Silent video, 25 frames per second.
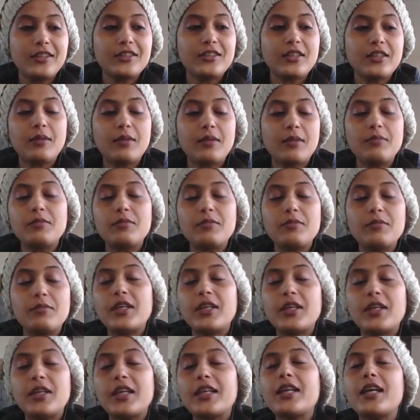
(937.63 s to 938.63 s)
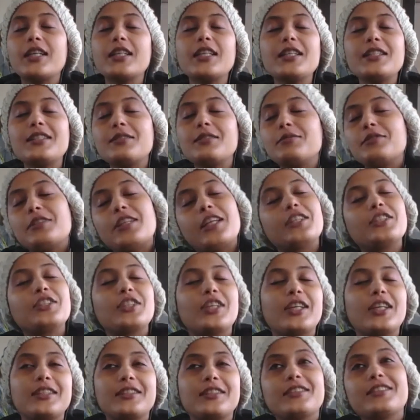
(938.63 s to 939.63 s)
So I'm like, I need some
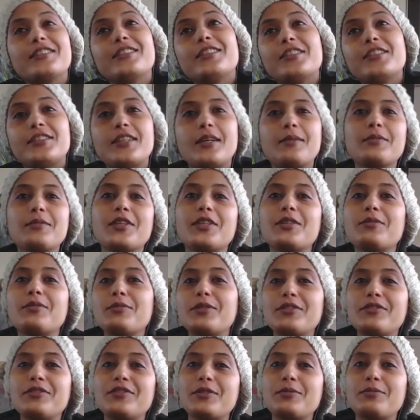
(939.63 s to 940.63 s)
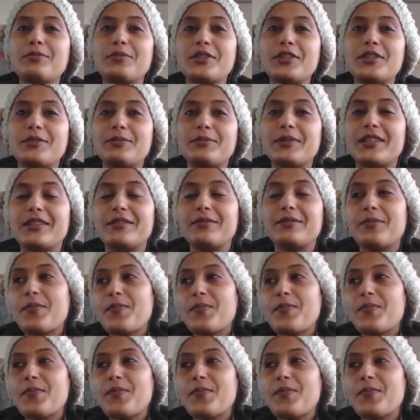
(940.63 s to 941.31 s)
sunshine. So I'm gonna move to Brisbane.